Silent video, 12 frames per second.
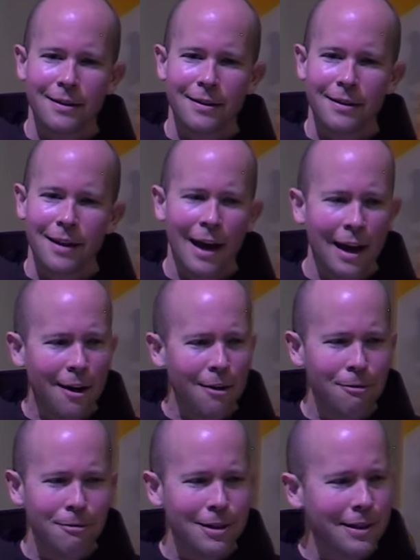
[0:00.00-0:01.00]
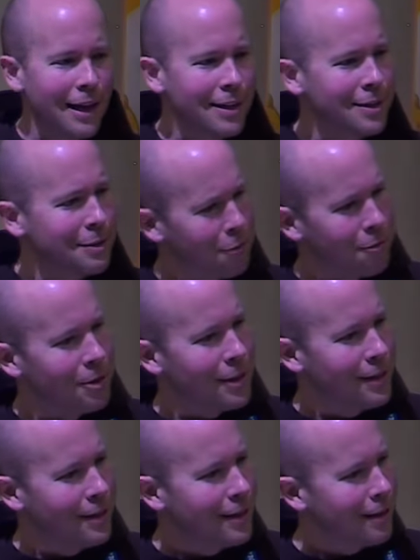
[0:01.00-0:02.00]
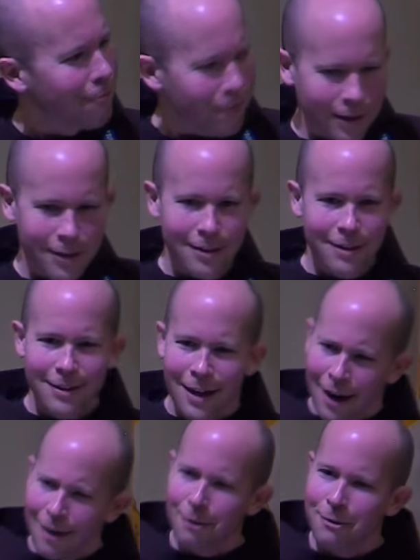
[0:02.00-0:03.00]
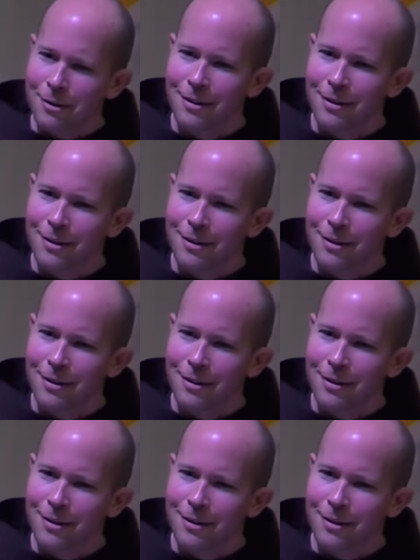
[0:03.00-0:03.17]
How did that story get written down?